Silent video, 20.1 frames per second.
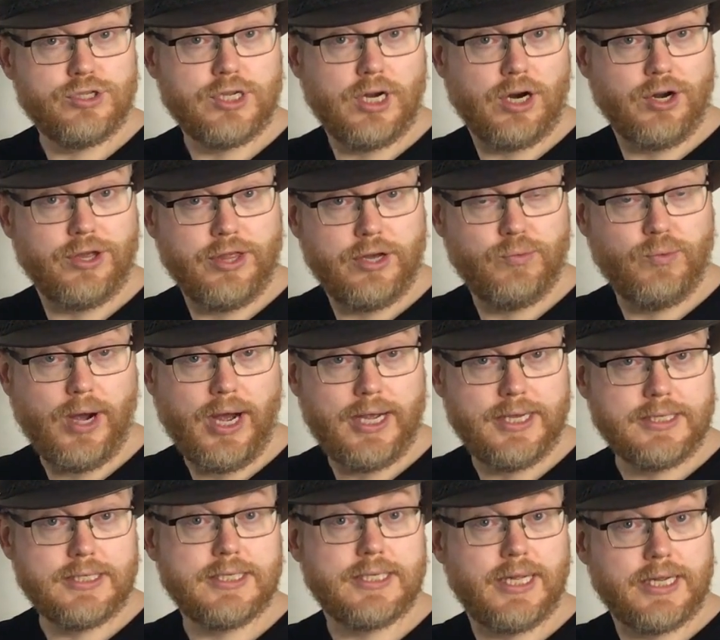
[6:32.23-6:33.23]
are the
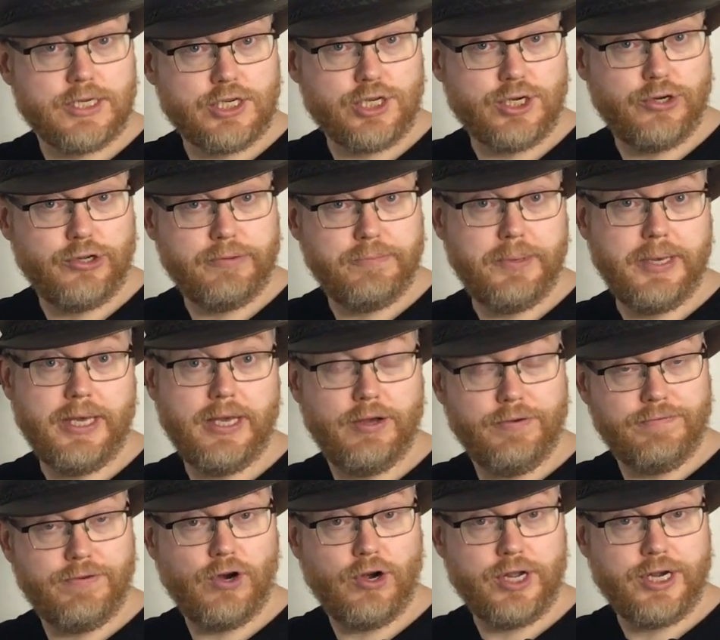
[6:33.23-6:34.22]
ones that should be
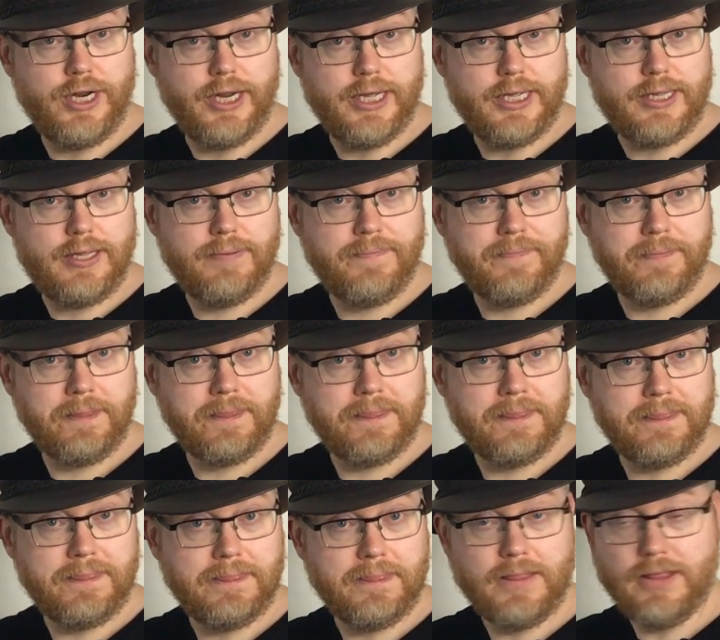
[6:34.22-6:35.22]
avoided.
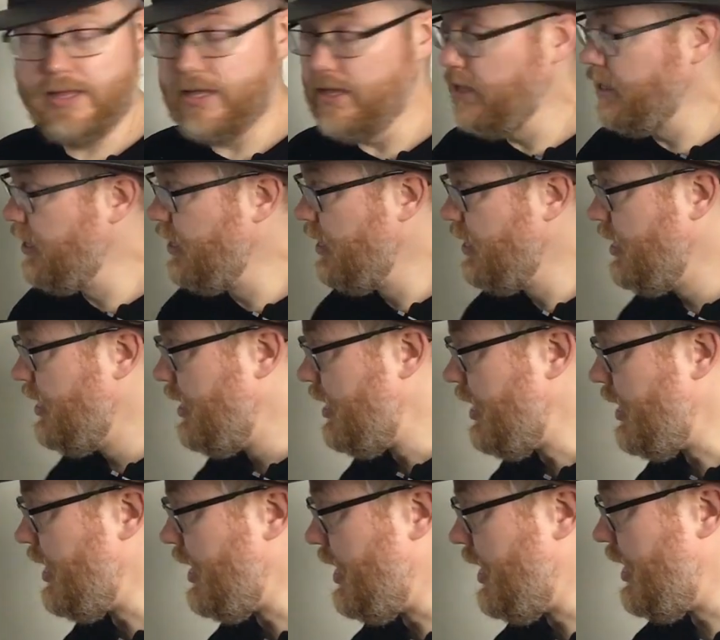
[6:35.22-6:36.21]

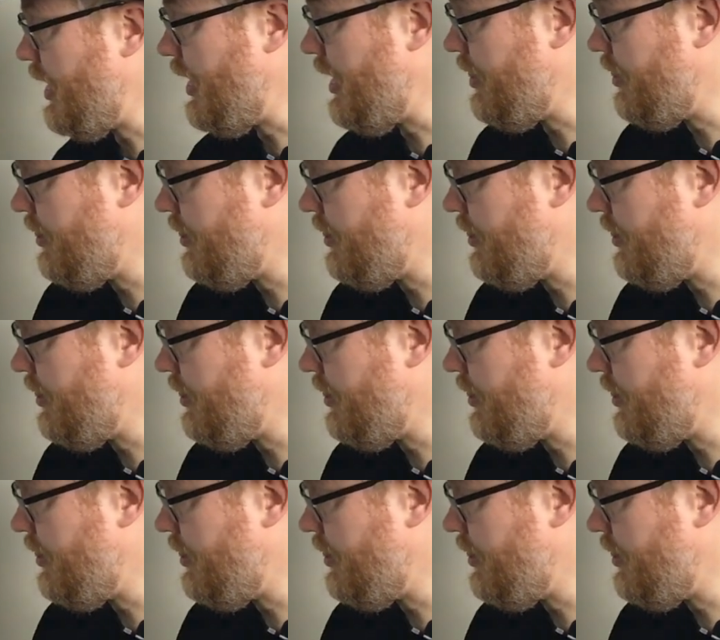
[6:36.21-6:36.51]
In